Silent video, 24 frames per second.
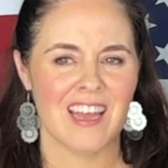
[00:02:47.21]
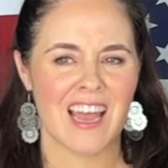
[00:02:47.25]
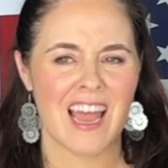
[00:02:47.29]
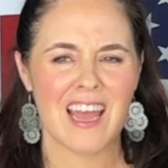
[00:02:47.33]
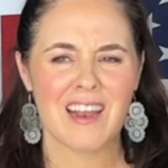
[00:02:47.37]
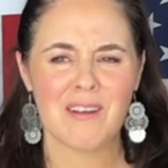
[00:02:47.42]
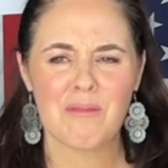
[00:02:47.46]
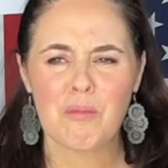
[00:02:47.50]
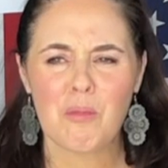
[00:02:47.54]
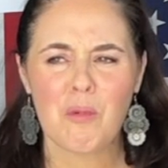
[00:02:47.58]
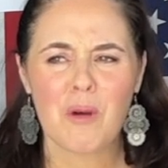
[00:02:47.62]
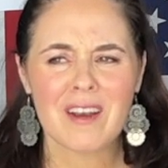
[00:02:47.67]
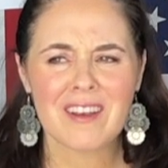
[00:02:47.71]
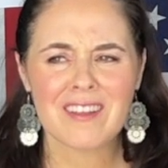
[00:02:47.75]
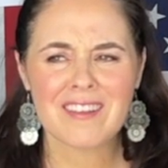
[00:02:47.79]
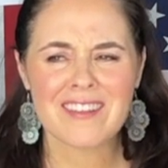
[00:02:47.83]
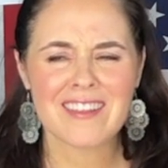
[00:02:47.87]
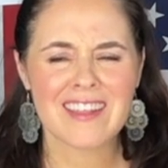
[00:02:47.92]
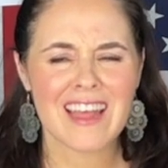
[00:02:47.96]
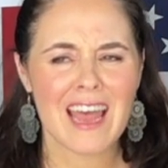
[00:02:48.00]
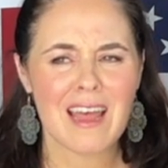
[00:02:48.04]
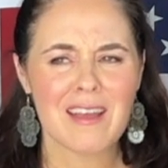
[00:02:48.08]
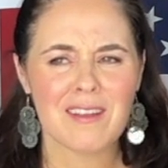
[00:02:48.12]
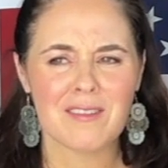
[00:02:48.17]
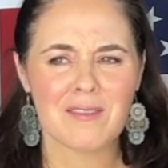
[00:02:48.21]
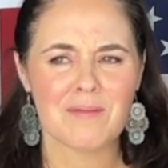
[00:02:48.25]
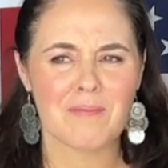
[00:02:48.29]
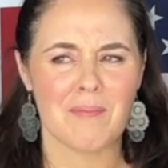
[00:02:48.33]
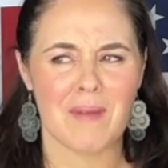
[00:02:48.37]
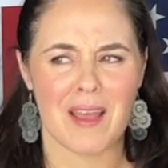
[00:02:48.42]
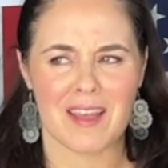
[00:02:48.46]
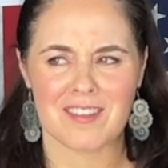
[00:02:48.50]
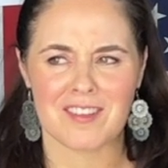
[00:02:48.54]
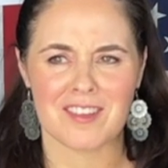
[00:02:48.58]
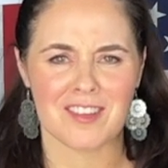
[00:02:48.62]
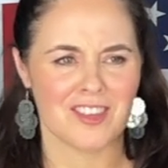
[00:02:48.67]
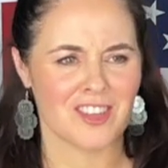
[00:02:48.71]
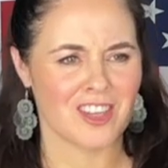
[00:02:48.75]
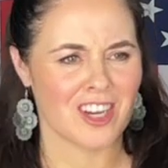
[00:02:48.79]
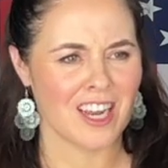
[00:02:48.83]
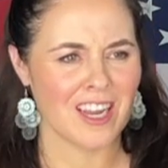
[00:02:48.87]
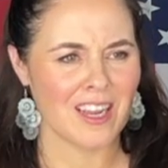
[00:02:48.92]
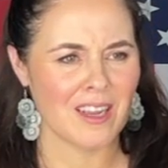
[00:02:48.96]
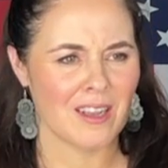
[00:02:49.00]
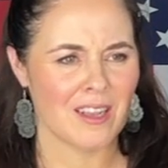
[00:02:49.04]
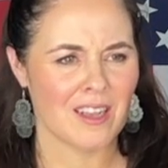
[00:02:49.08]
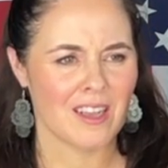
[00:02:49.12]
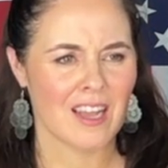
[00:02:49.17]
And what is that
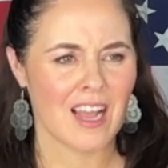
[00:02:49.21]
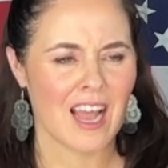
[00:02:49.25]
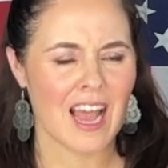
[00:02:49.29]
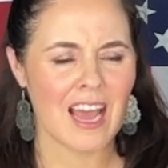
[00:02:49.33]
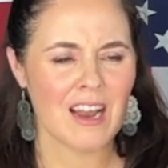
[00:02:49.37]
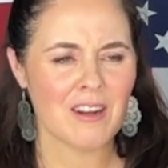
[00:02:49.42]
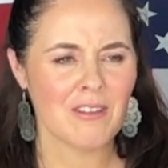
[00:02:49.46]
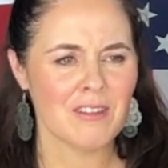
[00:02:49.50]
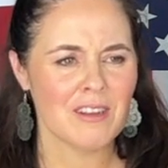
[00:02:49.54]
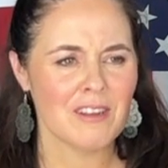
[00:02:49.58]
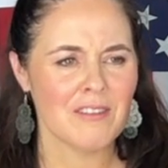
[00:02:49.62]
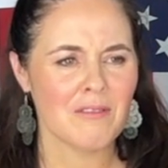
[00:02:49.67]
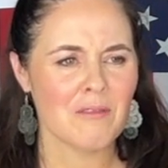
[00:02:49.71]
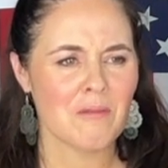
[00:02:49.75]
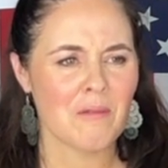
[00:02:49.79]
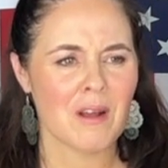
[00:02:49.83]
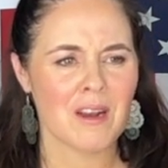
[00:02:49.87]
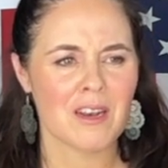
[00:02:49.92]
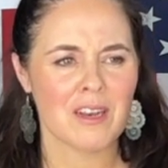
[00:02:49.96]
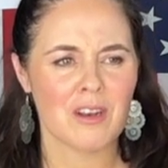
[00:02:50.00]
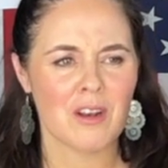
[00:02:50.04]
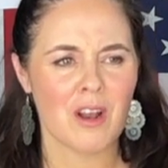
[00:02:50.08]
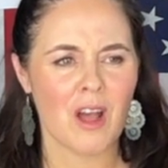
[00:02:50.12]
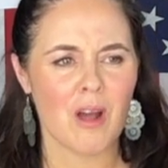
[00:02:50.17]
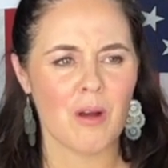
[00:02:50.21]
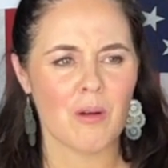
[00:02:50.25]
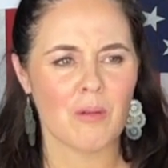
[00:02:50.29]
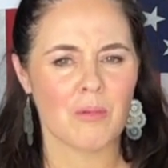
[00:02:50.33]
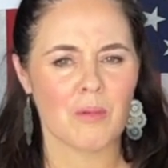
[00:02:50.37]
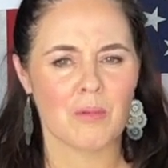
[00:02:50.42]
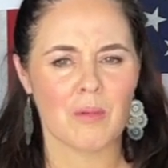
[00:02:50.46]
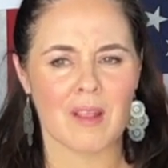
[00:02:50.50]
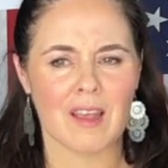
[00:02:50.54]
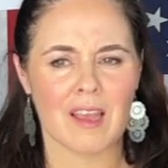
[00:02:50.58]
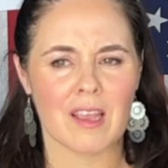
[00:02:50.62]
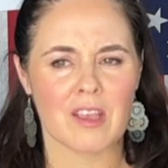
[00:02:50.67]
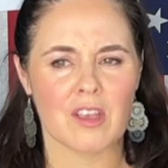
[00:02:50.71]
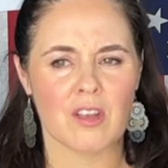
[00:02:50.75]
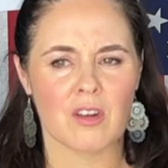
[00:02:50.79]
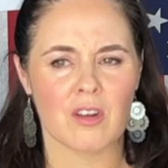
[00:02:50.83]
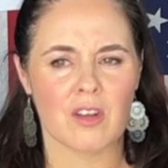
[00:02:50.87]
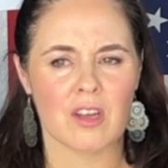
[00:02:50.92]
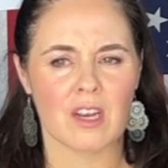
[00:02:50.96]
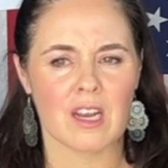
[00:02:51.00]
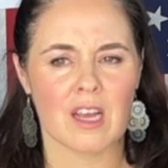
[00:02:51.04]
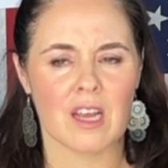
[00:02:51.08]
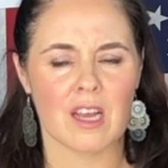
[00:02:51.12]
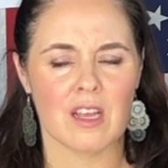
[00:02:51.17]
messaging? I don't even want to know. Like
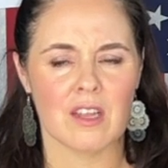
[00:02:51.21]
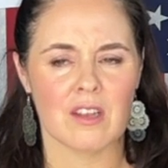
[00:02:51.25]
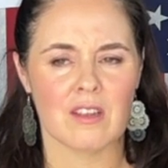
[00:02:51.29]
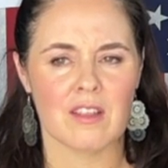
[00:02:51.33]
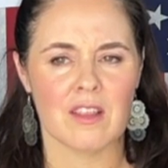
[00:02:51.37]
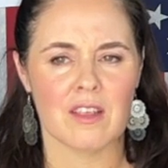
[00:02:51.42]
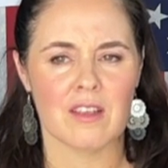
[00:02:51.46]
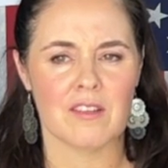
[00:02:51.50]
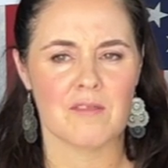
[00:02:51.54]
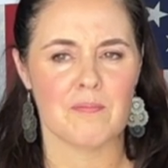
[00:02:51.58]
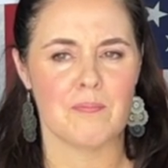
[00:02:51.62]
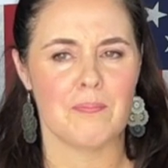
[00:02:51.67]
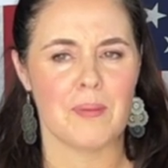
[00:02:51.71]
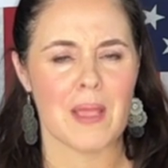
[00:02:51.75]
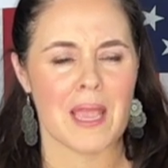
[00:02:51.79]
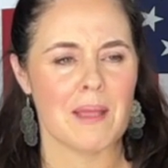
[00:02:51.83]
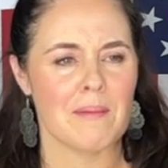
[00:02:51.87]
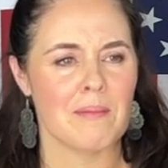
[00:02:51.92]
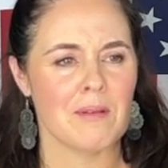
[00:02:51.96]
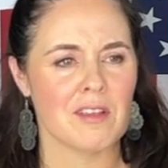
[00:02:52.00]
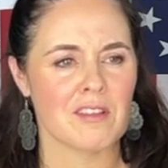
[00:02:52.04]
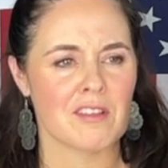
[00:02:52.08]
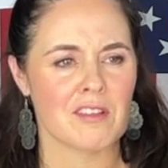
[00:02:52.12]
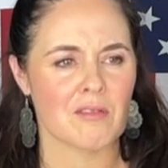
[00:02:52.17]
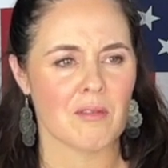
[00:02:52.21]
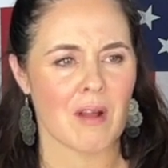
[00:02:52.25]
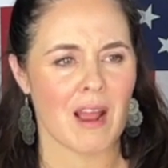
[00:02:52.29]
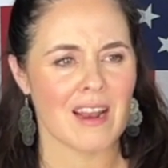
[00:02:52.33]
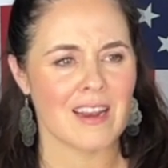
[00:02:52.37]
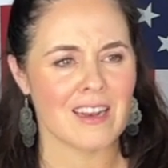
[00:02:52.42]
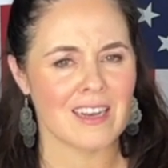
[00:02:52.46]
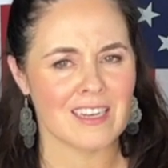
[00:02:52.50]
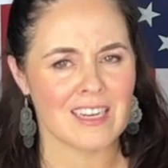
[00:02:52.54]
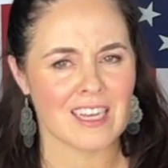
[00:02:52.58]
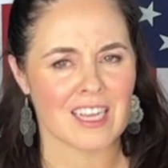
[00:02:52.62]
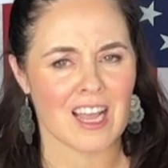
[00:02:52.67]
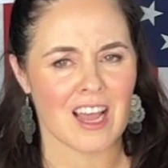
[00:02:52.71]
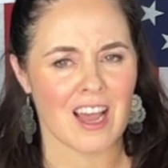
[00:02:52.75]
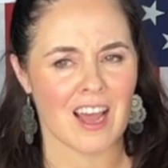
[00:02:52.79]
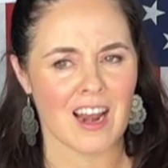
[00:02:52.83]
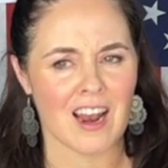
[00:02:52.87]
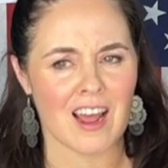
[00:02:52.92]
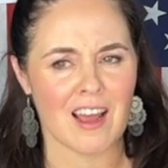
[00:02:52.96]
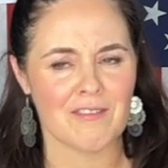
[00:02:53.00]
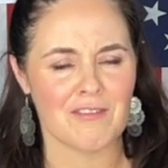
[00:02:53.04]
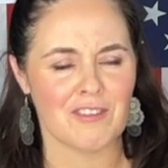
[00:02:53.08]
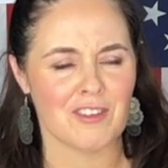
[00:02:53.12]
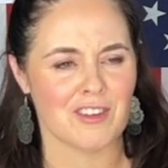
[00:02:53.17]
you're going to, this baby's threatening to
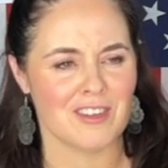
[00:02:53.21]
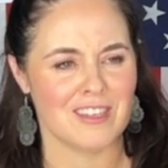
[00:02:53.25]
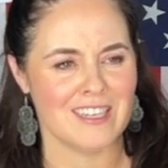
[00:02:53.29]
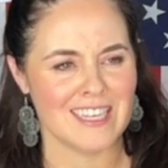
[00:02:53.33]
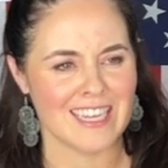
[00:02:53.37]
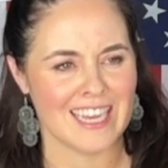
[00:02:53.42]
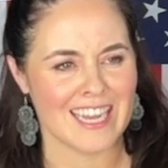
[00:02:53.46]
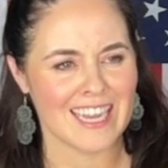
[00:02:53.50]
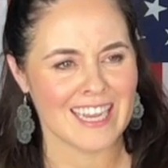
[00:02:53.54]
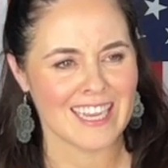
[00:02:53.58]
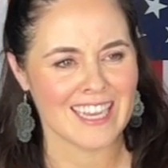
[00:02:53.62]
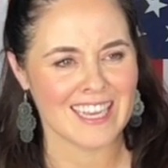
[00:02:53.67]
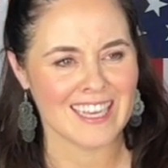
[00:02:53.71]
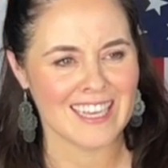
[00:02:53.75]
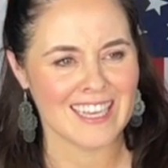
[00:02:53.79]
cut off your dick.